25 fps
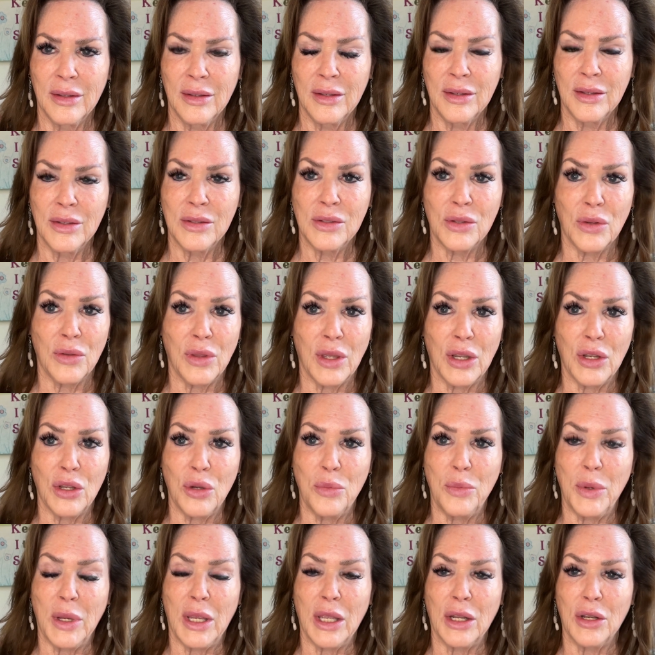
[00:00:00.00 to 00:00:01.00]
So then you
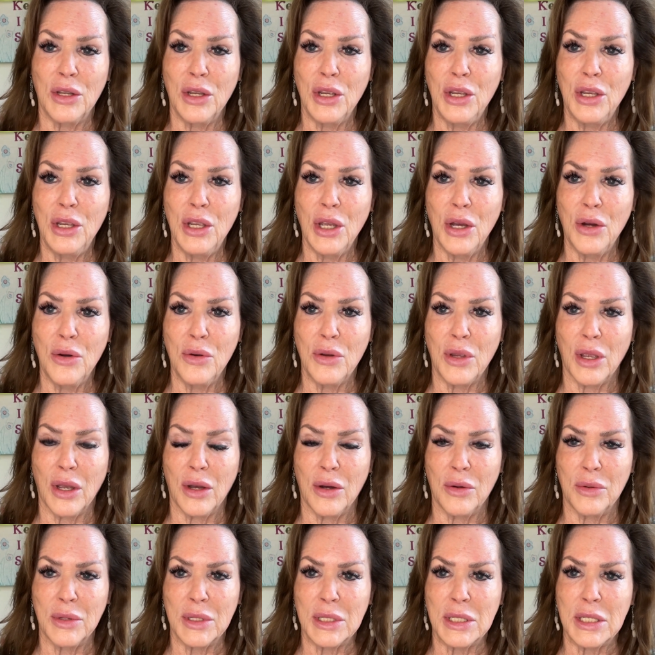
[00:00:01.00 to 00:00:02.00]
begin to
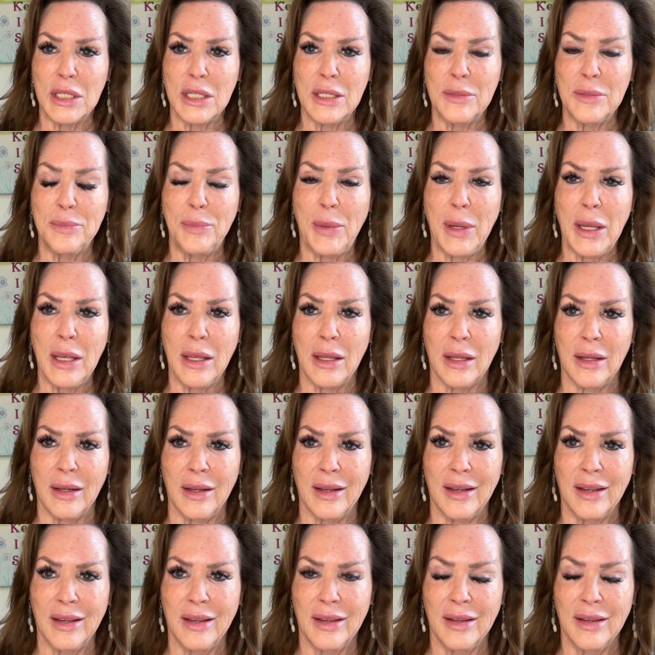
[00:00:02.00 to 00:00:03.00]
yo-yo and spin.